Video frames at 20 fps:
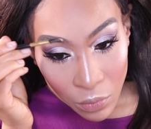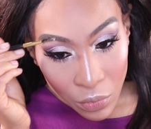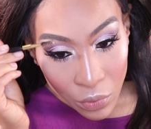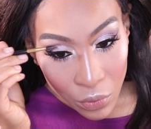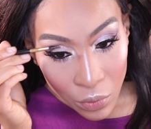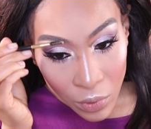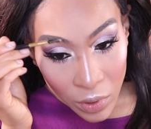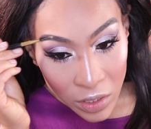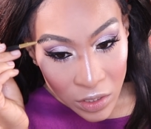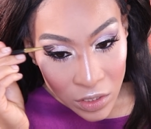
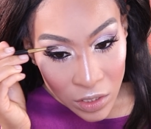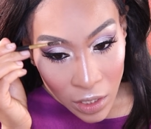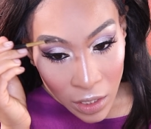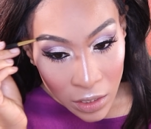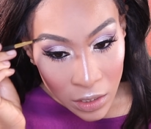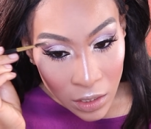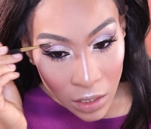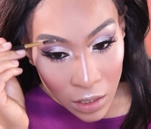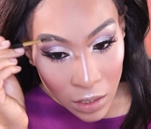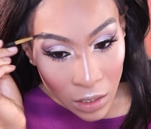brush that
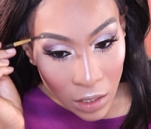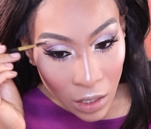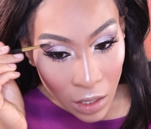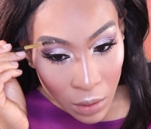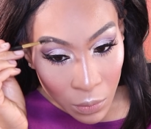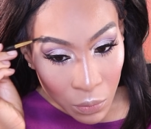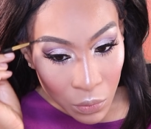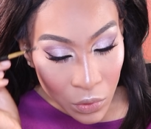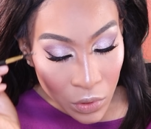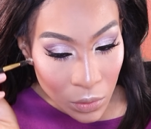in an
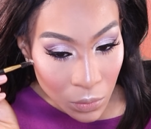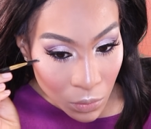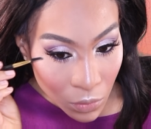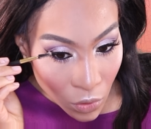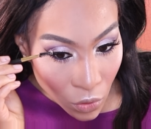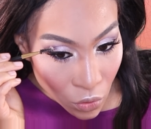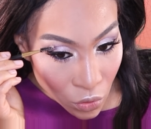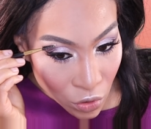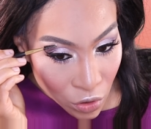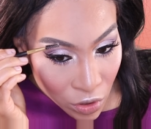upward
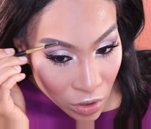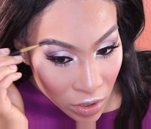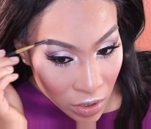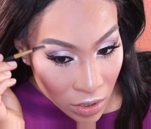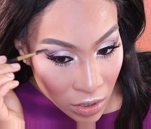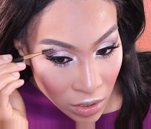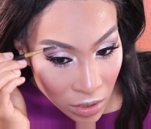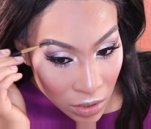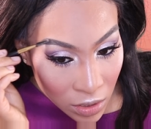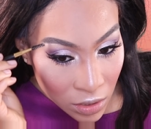
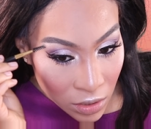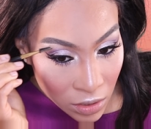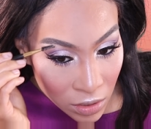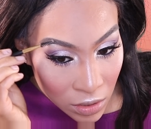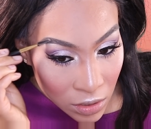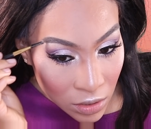motion